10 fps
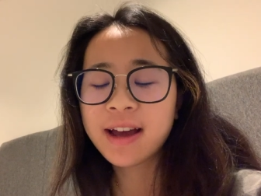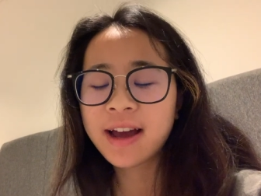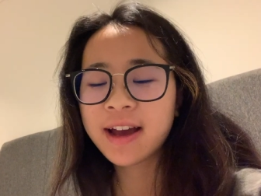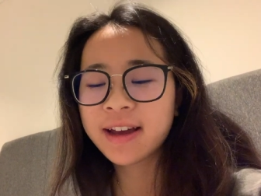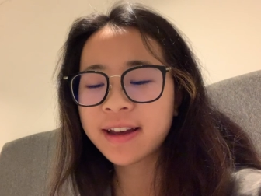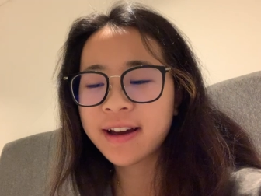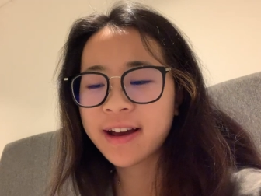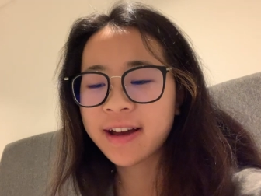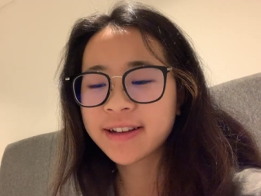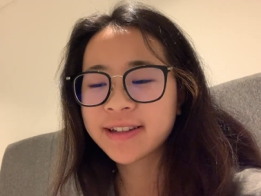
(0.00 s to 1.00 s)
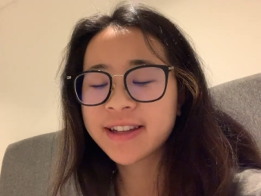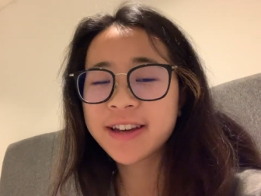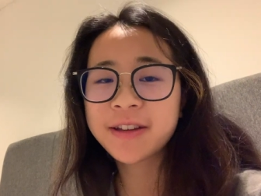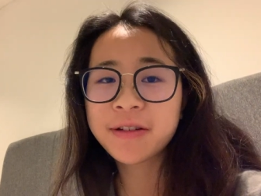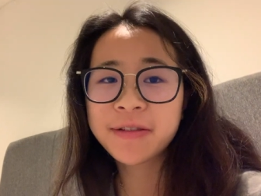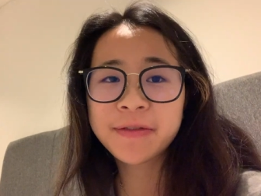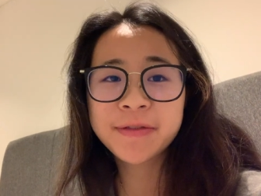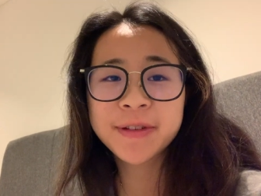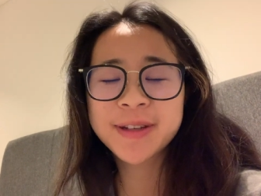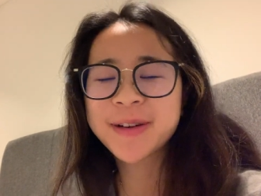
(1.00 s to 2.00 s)
Hi guys, thank you
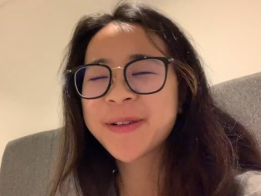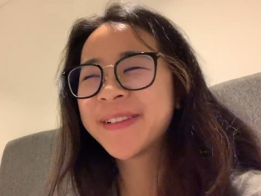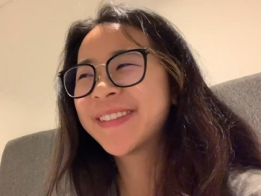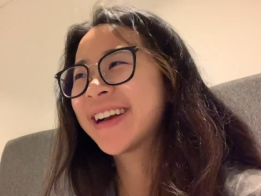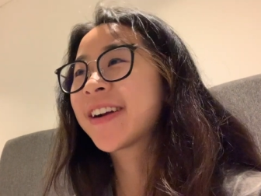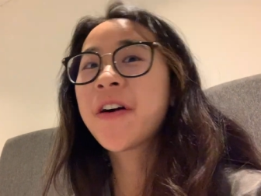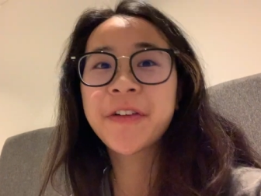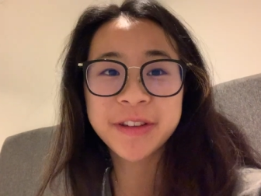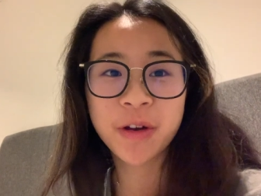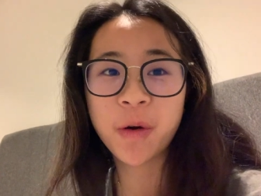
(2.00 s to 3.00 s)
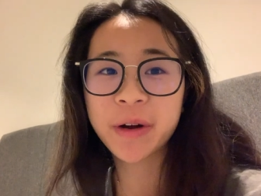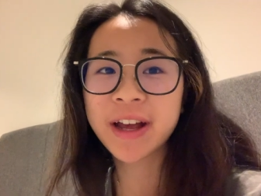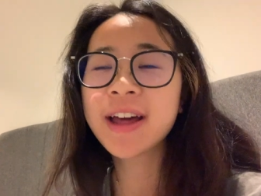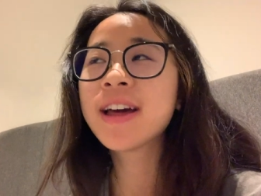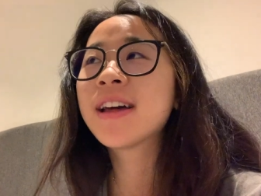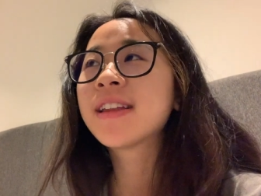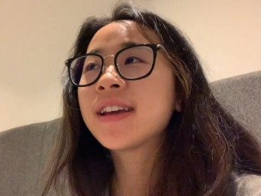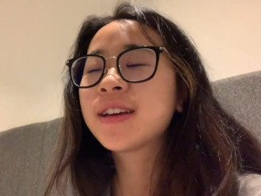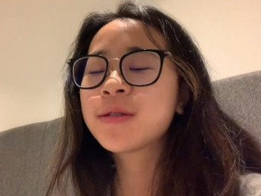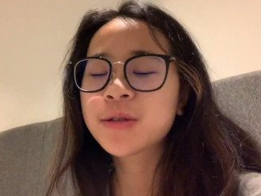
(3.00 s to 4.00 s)
so, I can't talk.
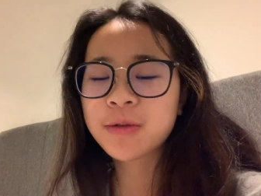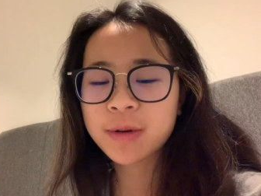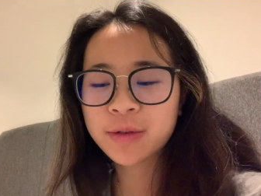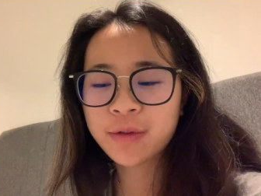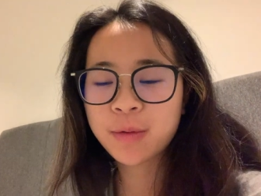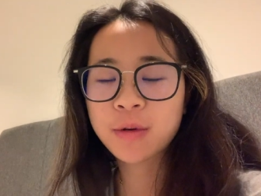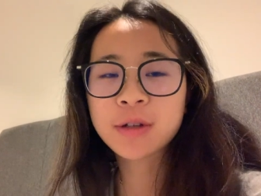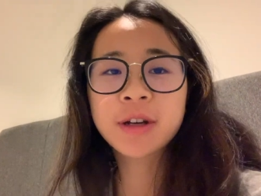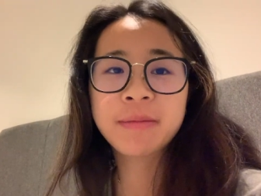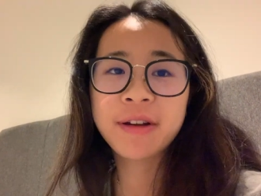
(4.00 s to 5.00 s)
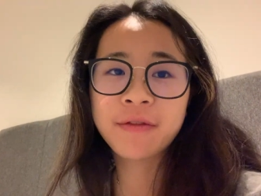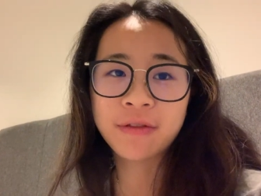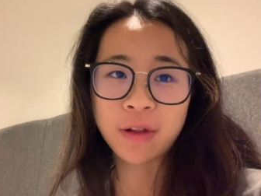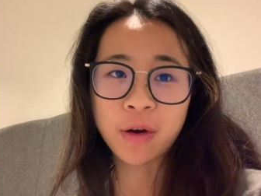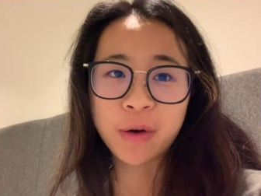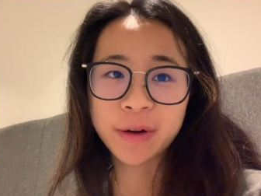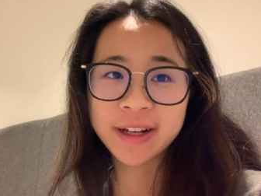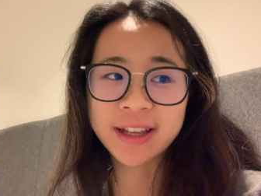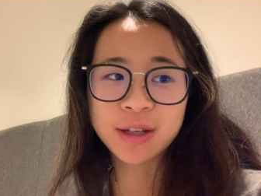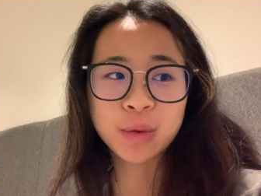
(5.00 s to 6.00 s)
Thank you so much for watching my
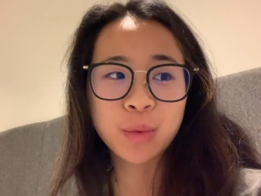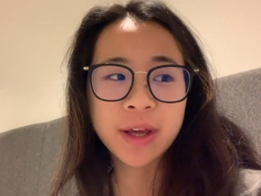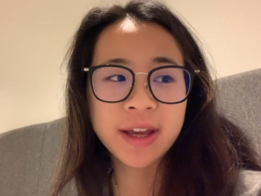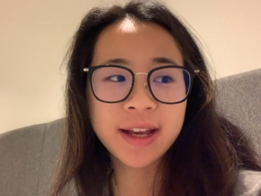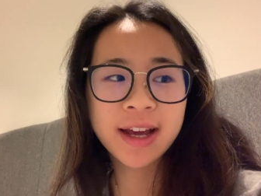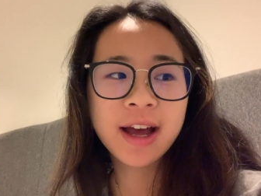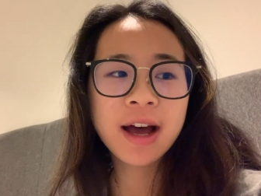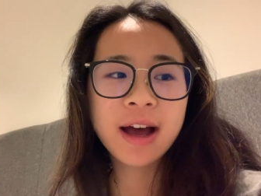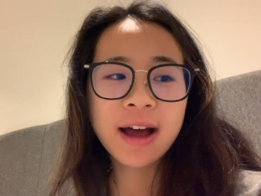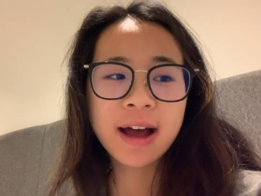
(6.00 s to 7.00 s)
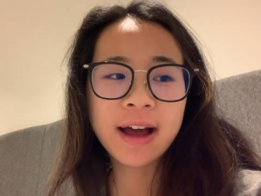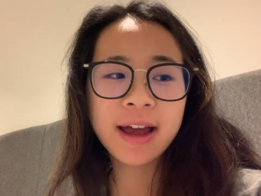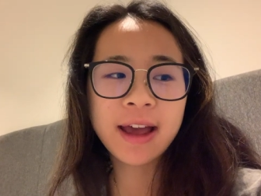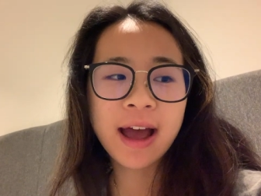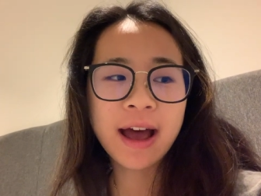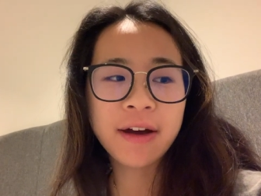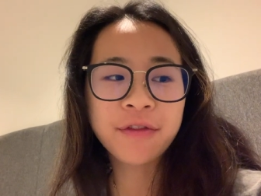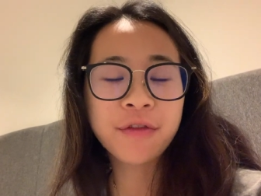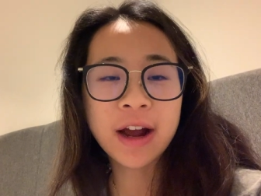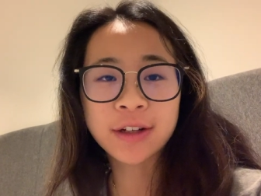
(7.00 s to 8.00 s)
vlog this week. I have
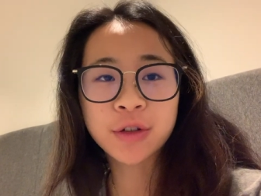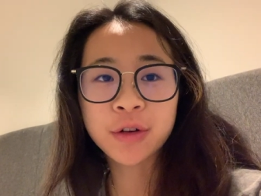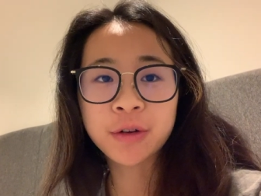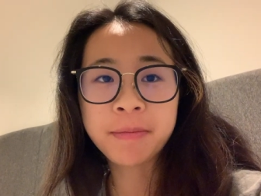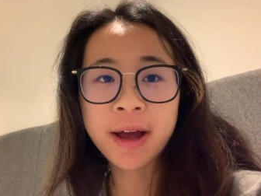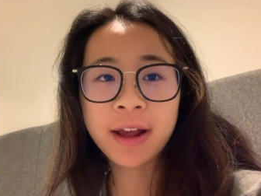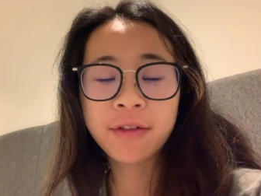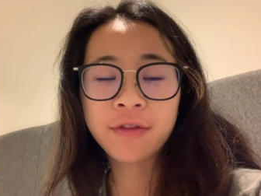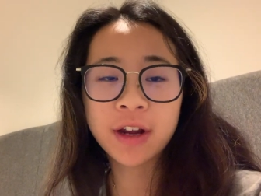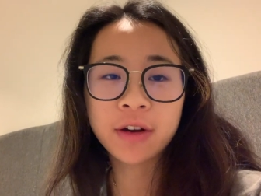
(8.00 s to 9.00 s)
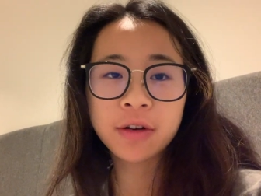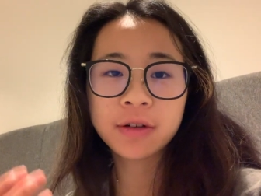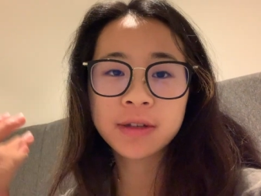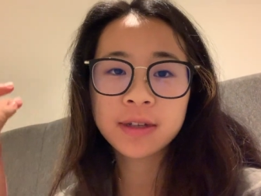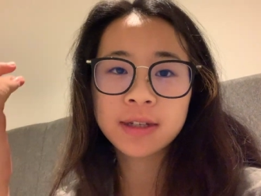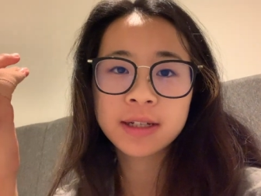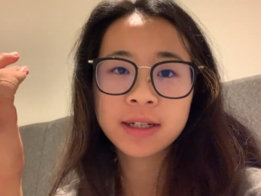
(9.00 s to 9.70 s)
fractured my fingers.